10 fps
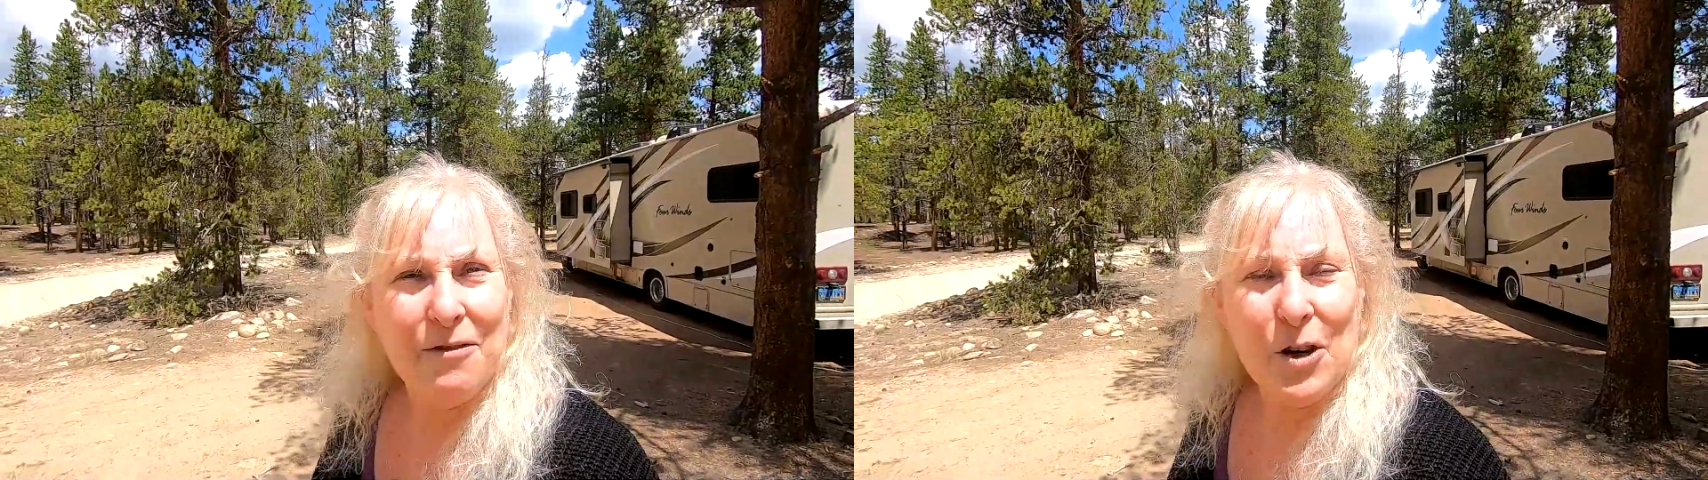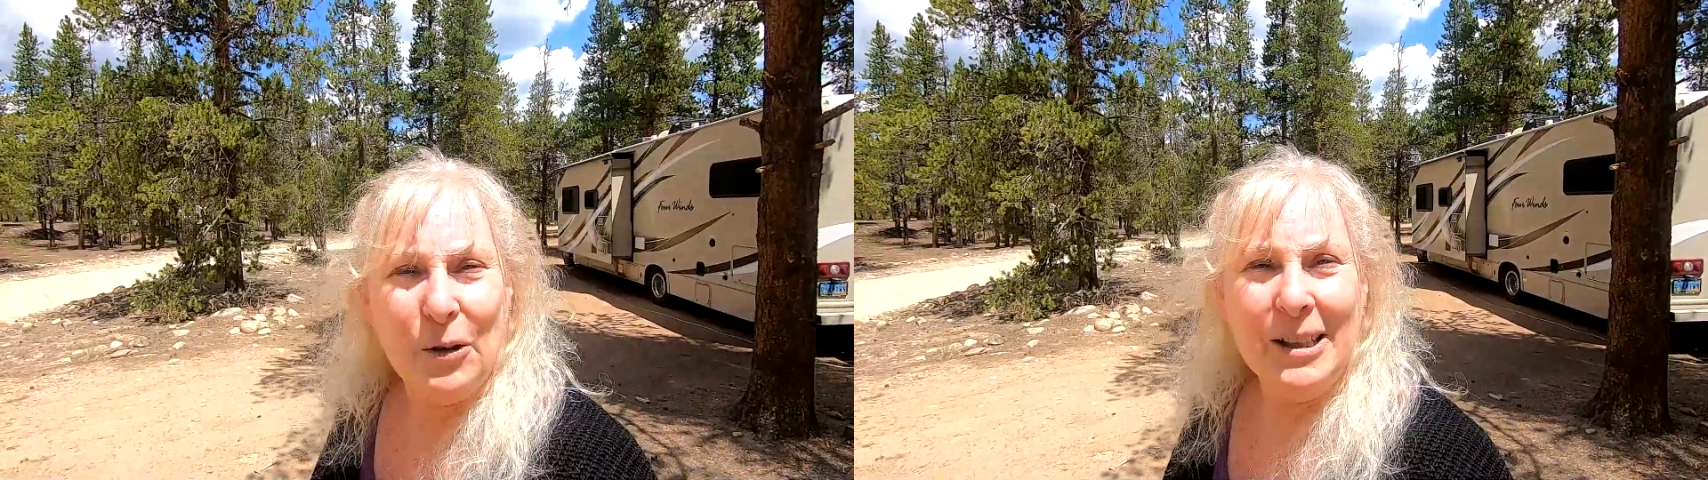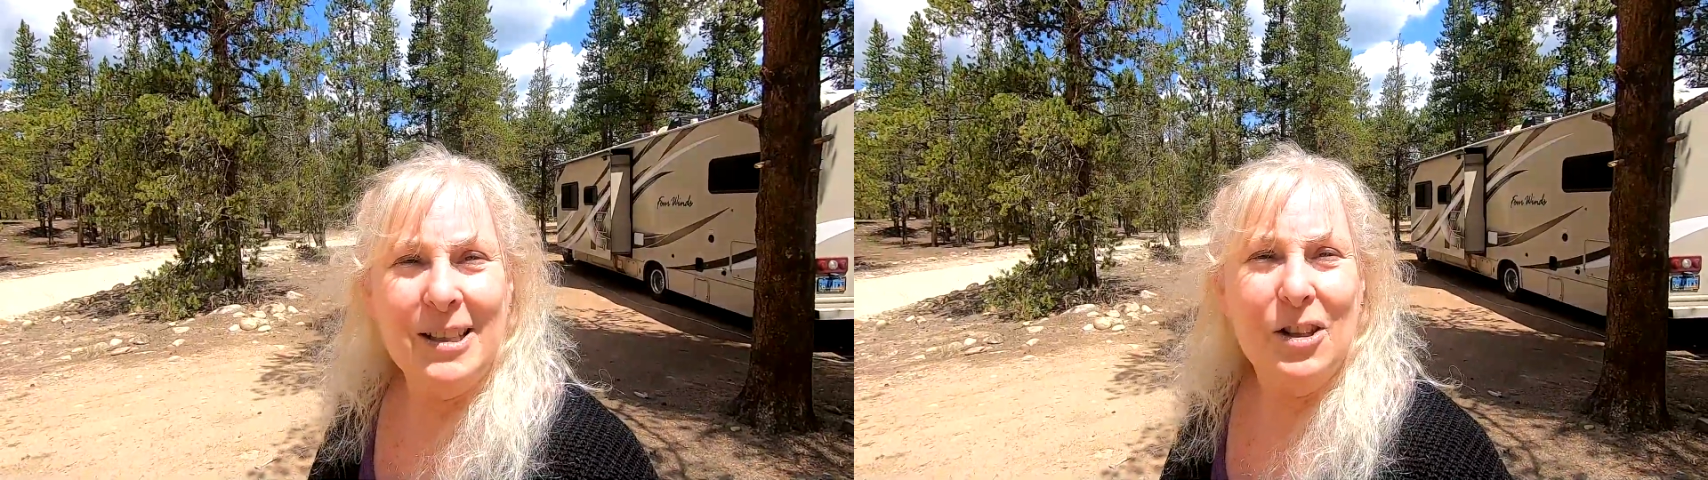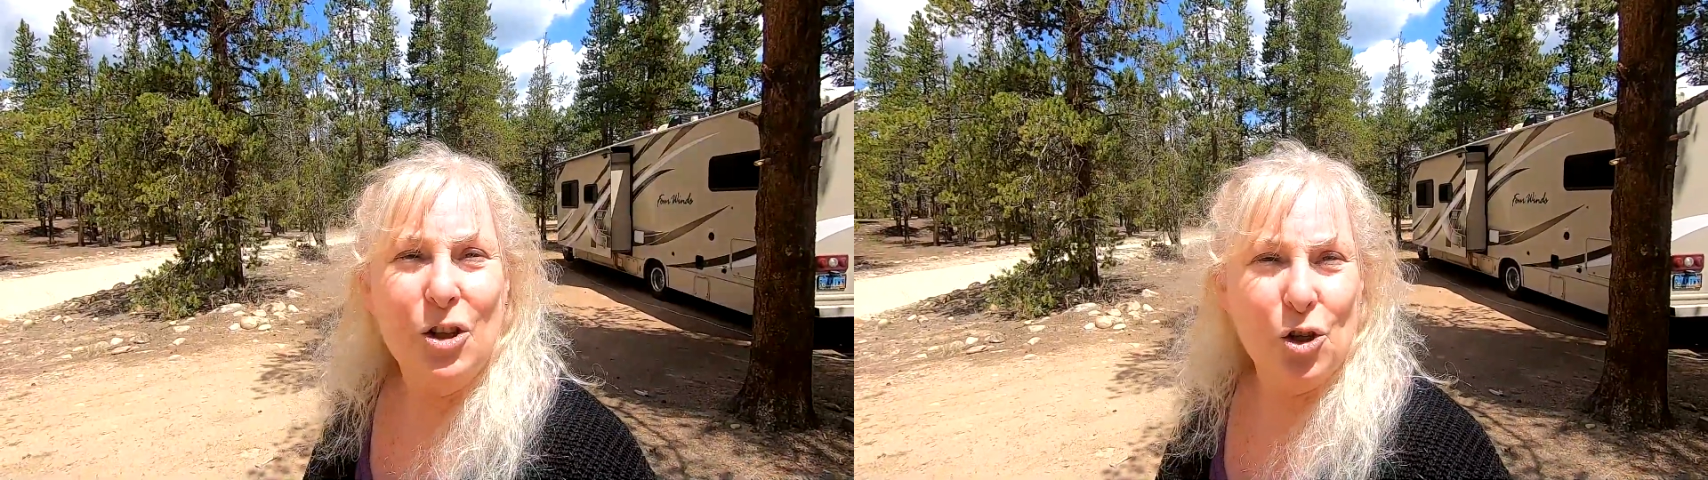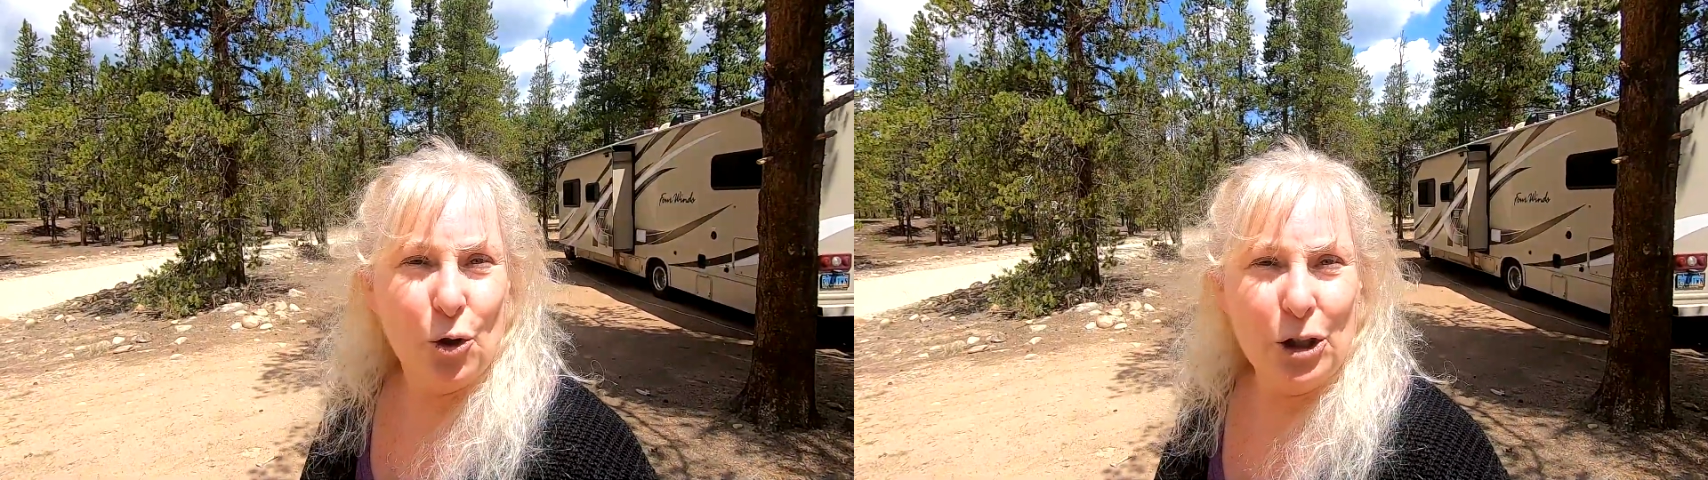noticed in
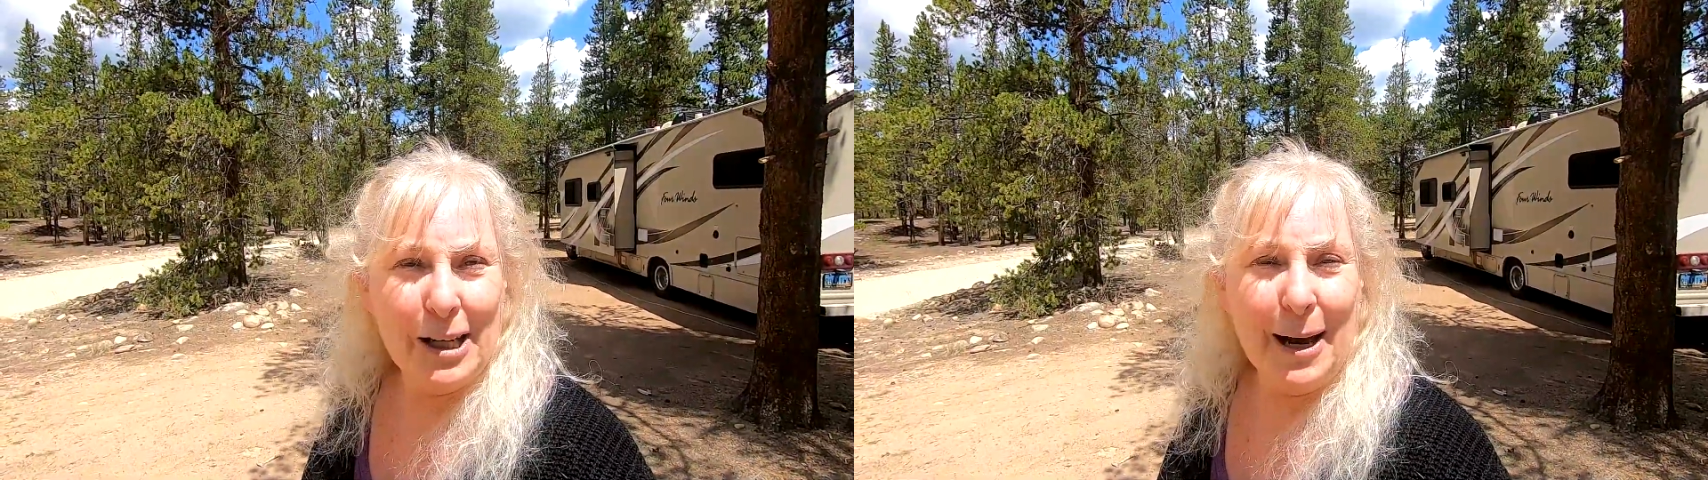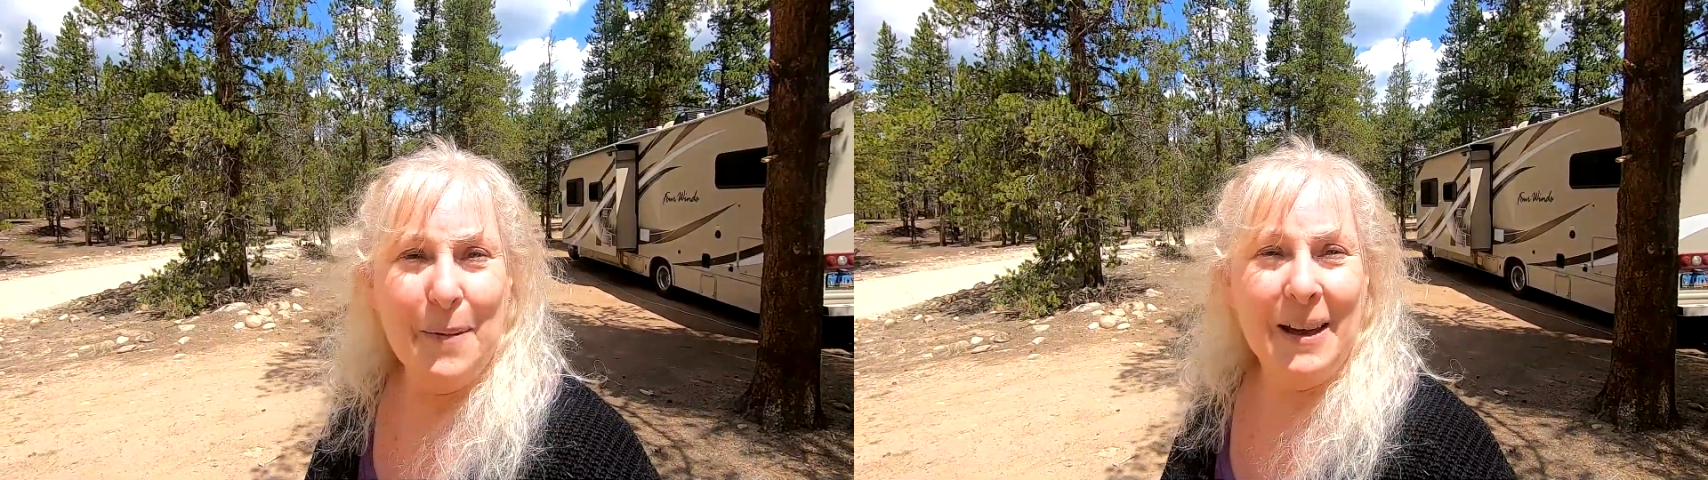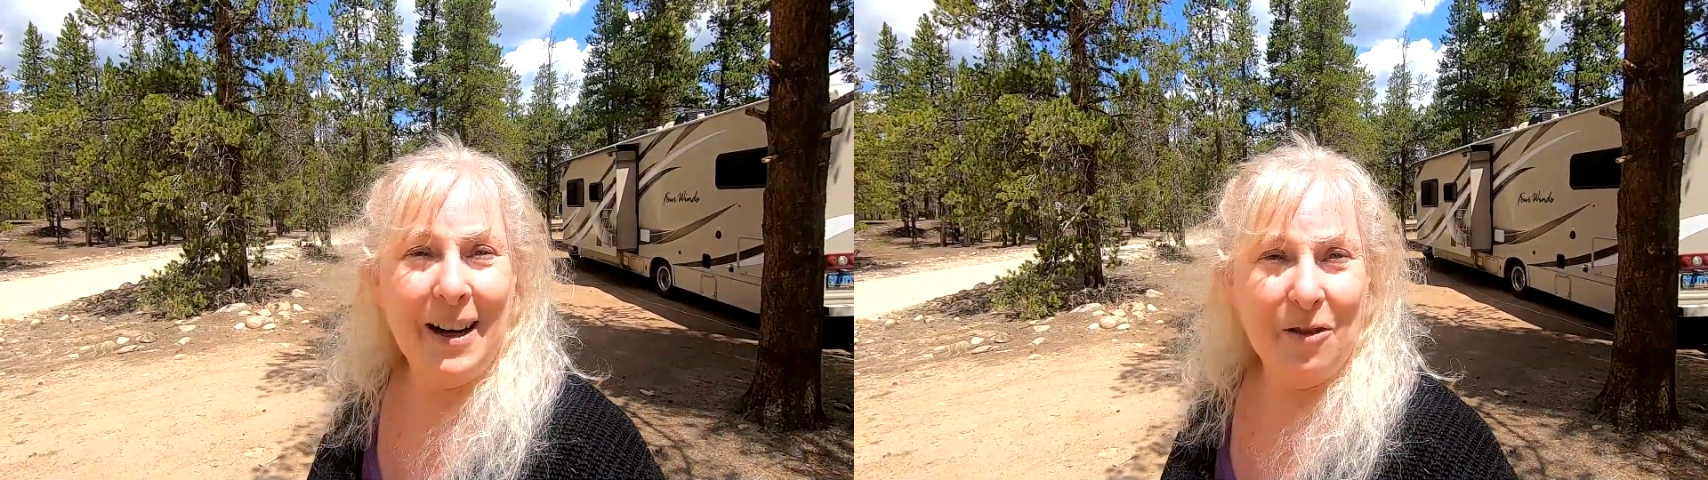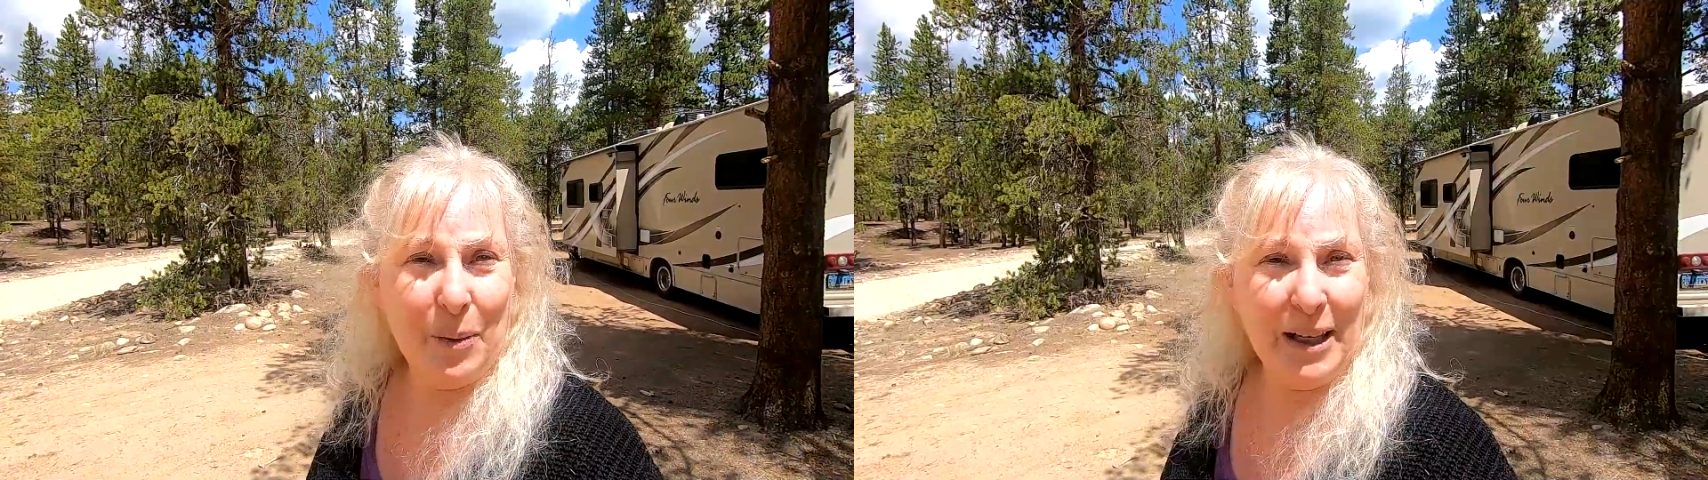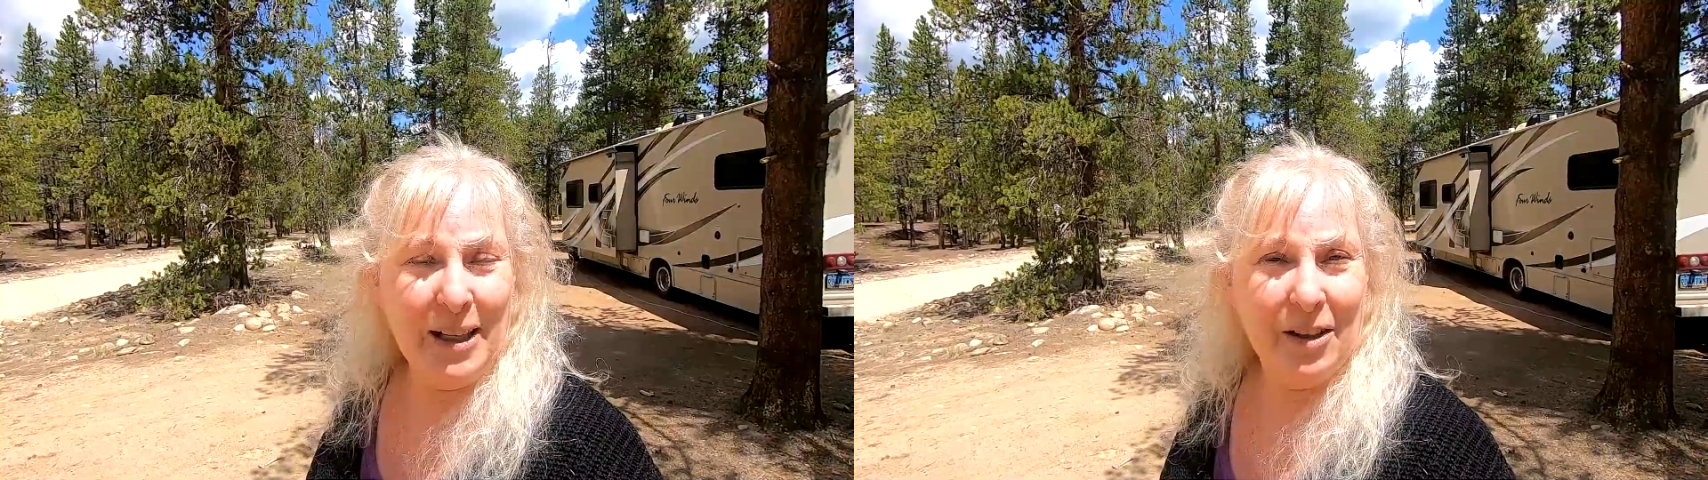the short time that I've
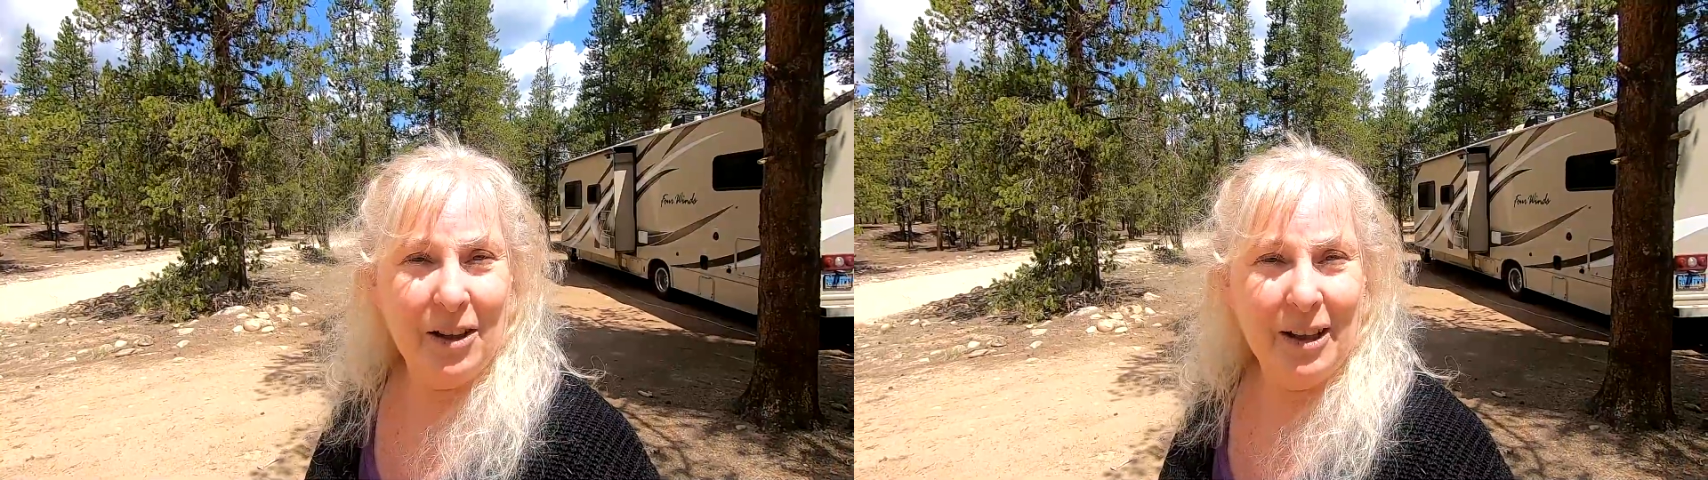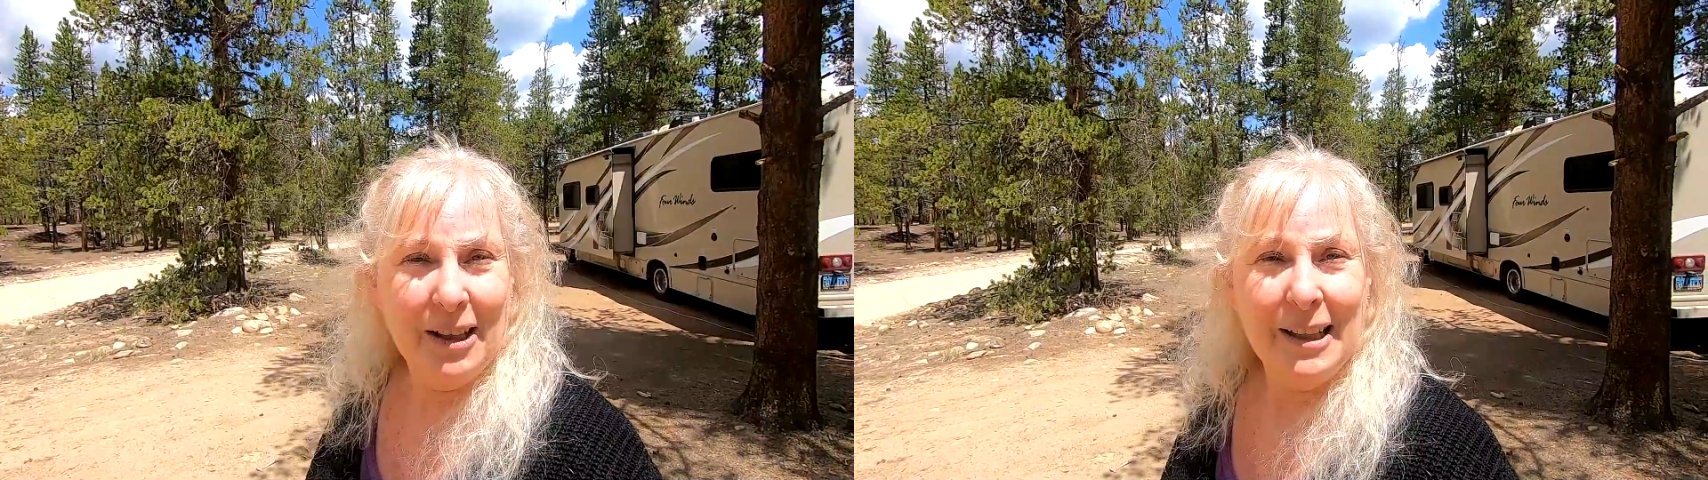been here